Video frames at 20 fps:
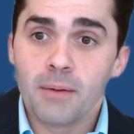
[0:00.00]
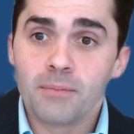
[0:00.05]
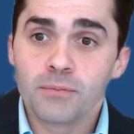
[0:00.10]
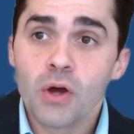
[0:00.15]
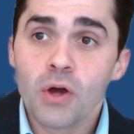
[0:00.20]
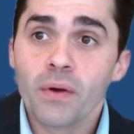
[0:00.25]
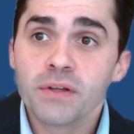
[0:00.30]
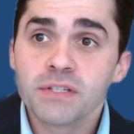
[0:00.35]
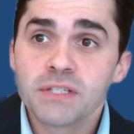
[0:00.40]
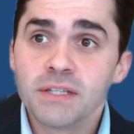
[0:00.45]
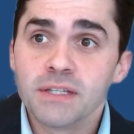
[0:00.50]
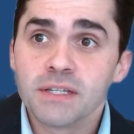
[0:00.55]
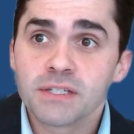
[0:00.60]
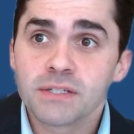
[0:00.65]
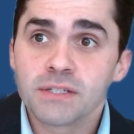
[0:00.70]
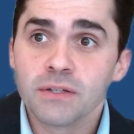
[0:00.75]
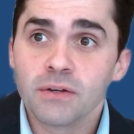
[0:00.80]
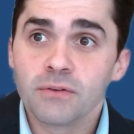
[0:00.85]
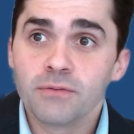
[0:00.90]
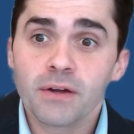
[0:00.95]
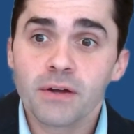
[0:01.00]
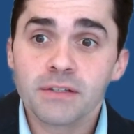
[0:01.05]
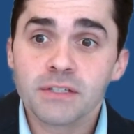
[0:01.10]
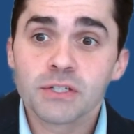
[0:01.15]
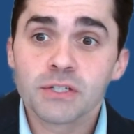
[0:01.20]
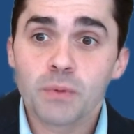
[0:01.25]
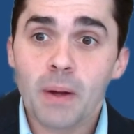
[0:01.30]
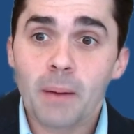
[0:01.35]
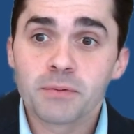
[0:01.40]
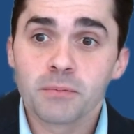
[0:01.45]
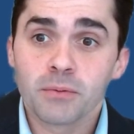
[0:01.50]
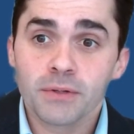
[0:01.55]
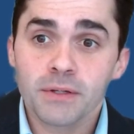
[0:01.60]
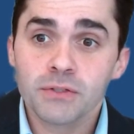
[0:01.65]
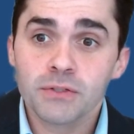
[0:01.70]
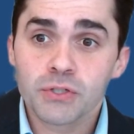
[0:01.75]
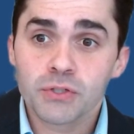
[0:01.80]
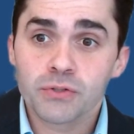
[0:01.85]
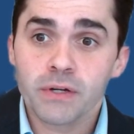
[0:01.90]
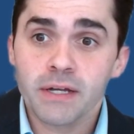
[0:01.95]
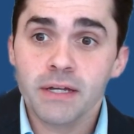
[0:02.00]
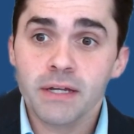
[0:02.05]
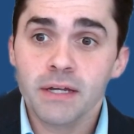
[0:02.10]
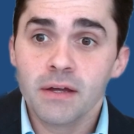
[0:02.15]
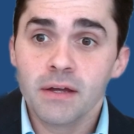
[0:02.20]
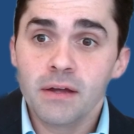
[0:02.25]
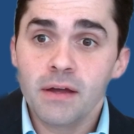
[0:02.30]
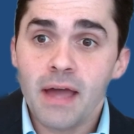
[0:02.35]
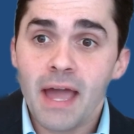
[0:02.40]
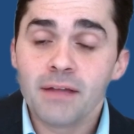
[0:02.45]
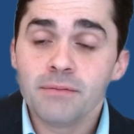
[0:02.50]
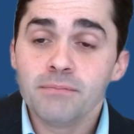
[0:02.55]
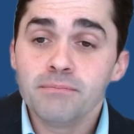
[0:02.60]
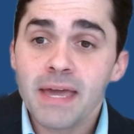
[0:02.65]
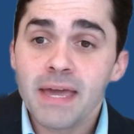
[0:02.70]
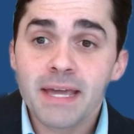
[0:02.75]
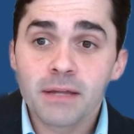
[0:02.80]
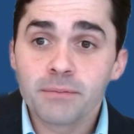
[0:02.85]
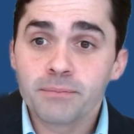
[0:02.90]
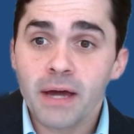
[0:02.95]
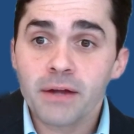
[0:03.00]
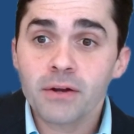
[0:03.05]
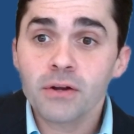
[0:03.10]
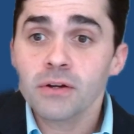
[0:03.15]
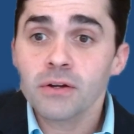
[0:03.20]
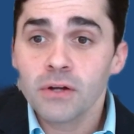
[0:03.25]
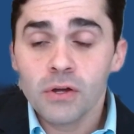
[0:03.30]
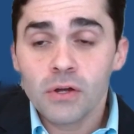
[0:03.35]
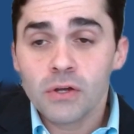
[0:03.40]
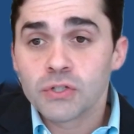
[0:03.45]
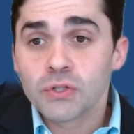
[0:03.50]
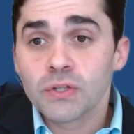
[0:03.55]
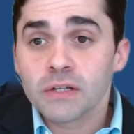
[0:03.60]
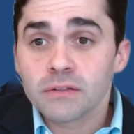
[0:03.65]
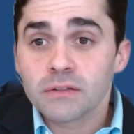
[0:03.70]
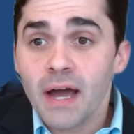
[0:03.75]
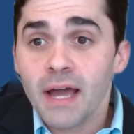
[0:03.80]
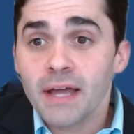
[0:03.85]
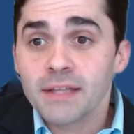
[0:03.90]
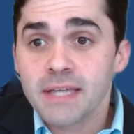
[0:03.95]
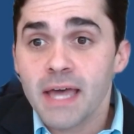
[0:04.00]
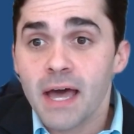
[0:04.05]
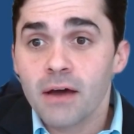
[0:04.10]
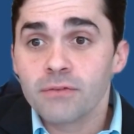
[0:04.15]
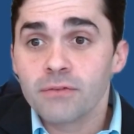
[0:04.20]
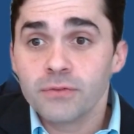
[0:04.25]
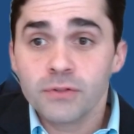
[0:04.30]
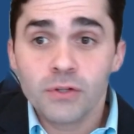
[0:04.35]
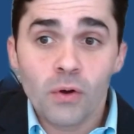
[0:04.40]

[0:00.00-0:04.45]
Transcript: go into this very disruptive industry and make it better so that clients have,